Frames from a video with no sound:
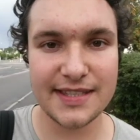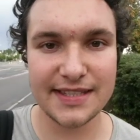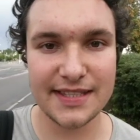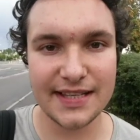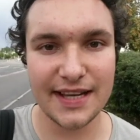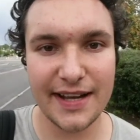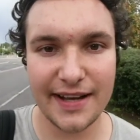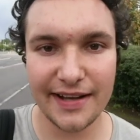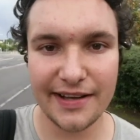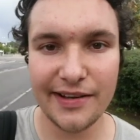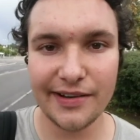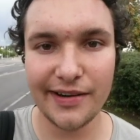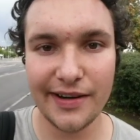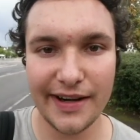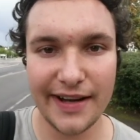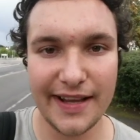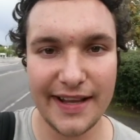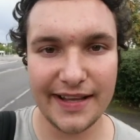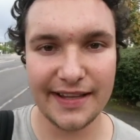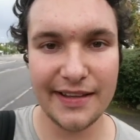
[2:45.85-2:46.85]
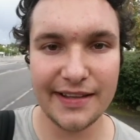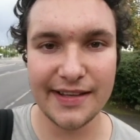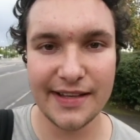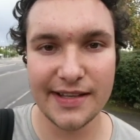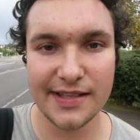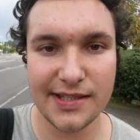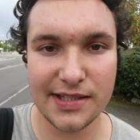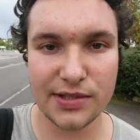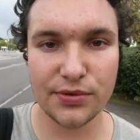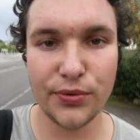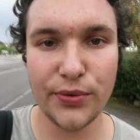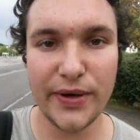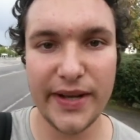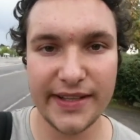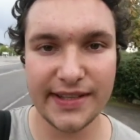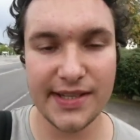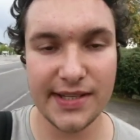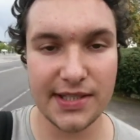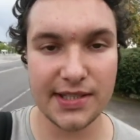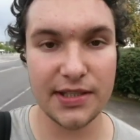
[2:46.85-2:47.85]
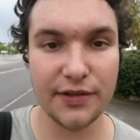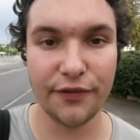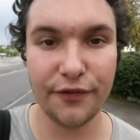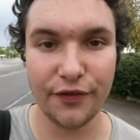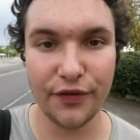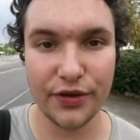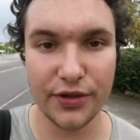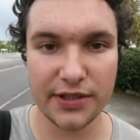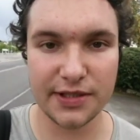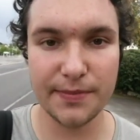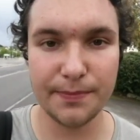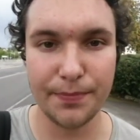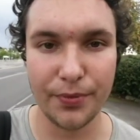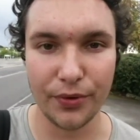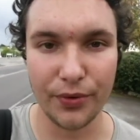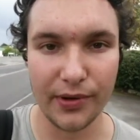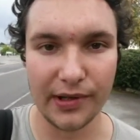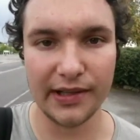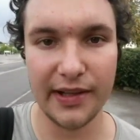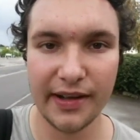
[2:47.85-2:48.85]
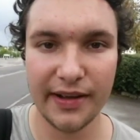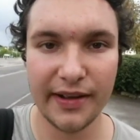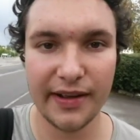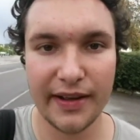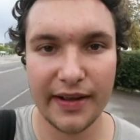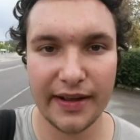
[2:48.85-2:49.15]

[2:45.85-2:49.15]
tier in Swedish football.